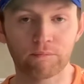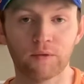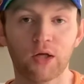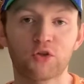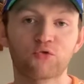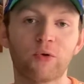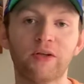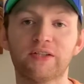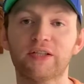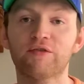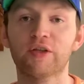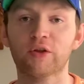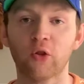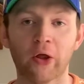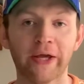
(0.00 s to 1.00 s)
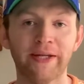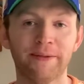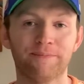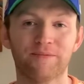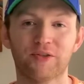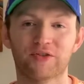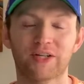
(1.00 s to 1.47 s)
It's relatively
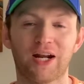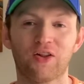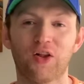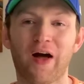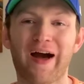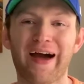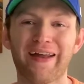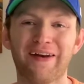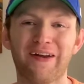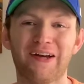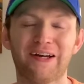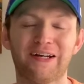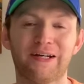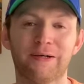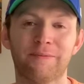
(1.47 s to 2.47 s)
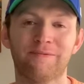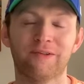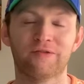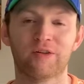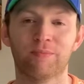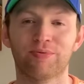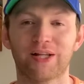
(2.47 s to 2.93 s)
light. There's not a lot
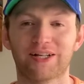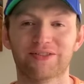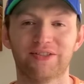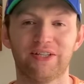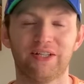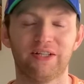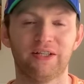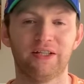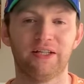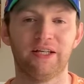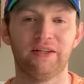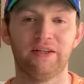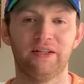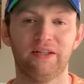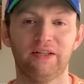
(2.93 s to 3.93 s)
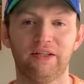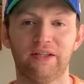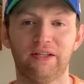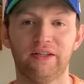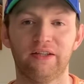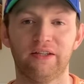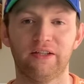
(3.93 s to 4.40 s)
of complexity in
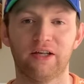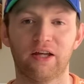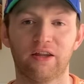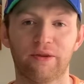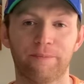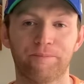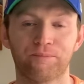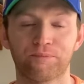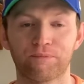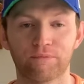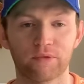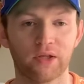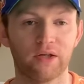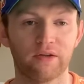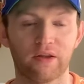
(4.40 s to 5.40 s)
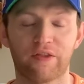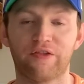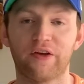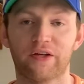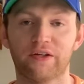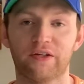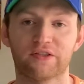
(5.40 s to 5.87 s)
the
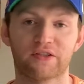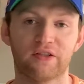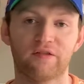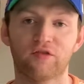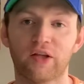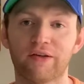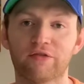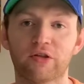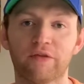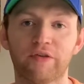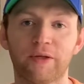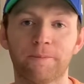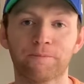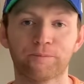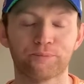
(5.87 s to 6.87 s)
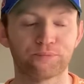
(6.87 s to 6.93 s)
thickness and the flavor of it.